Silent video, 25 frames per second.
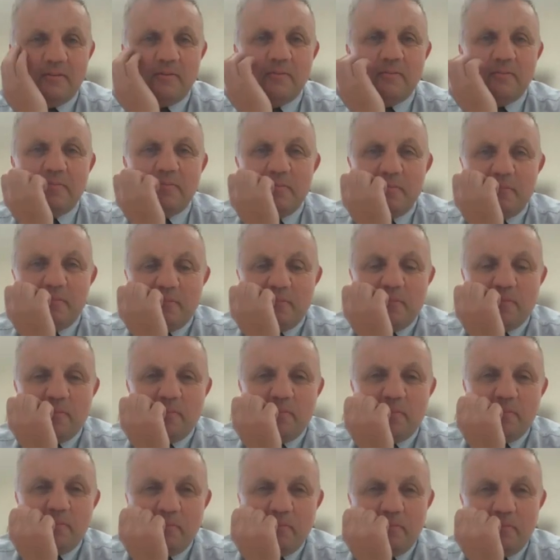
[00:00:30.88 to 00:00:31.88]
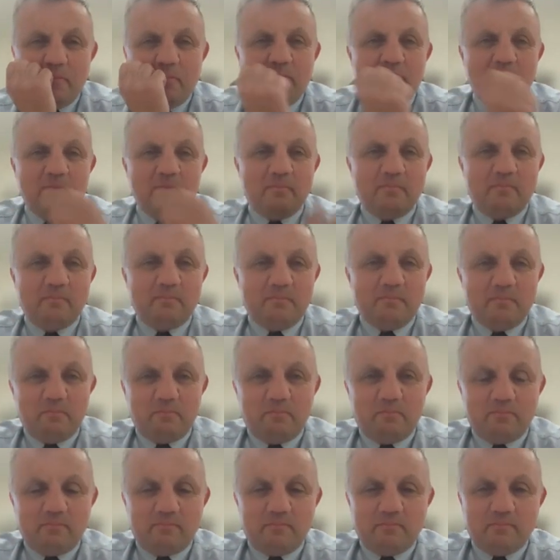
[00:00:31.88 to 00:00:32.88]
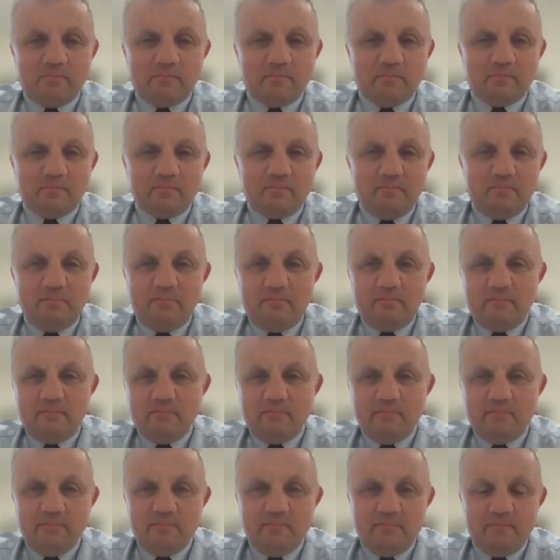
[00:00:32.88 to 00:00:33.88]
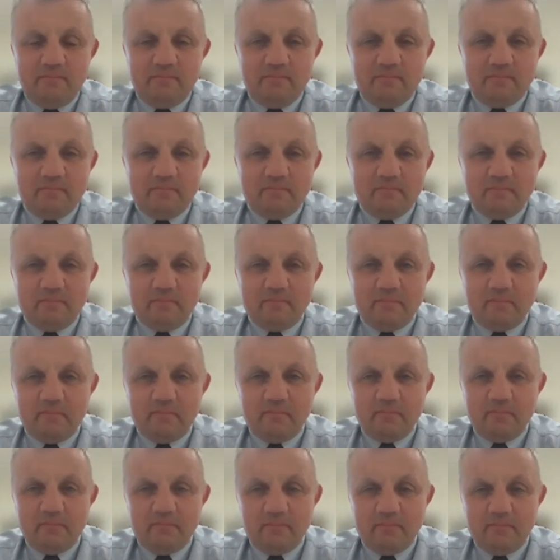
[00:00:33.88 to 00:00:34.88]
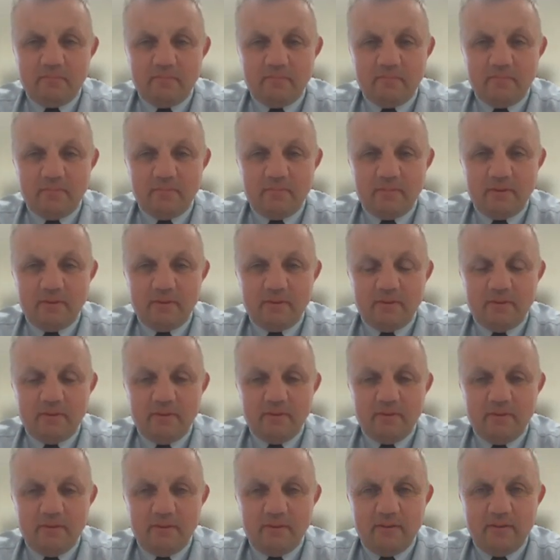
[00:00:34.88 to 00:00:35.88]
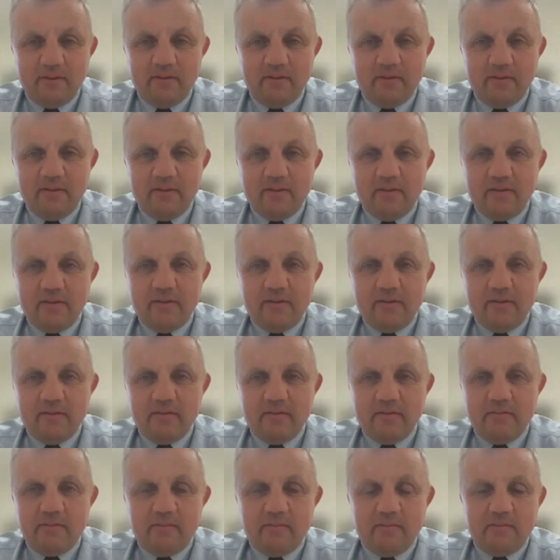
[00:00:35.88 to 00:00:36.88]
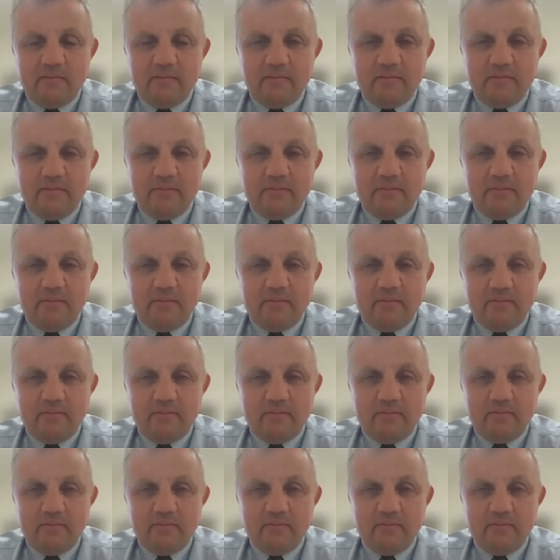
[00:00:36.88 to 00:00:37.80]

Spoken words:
(not speaking)